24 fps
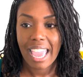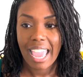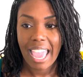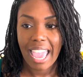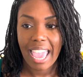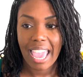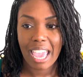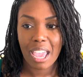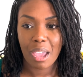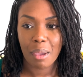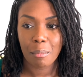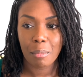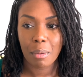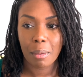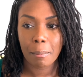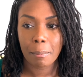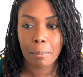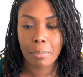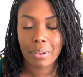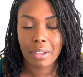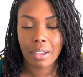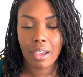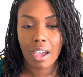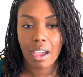Um,
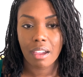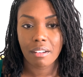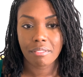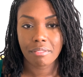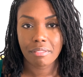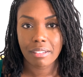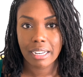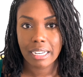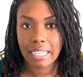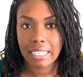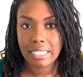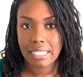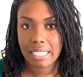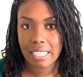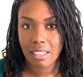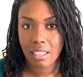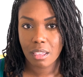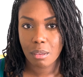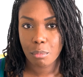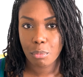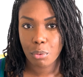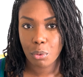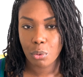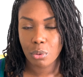but I really see
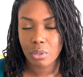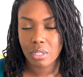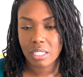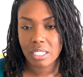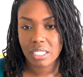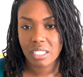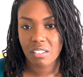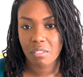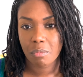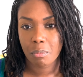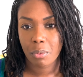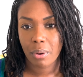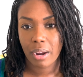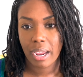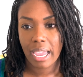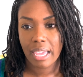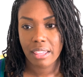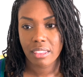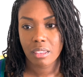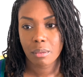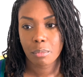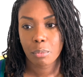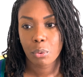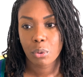the importance of prayer,
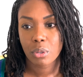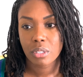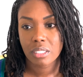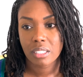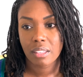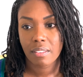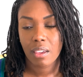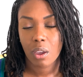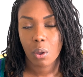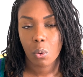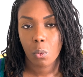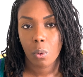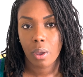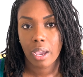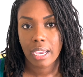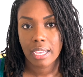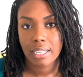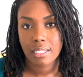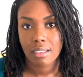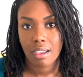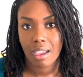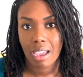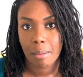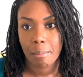the importance of that
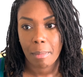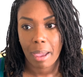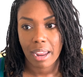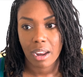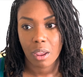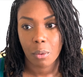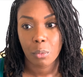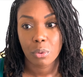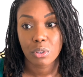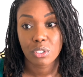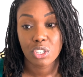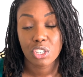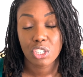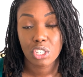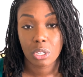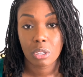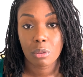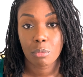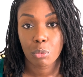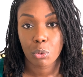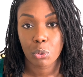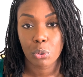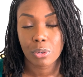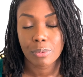quiet time, and I want to do
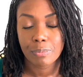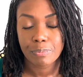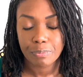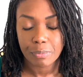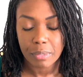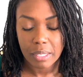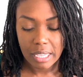it more.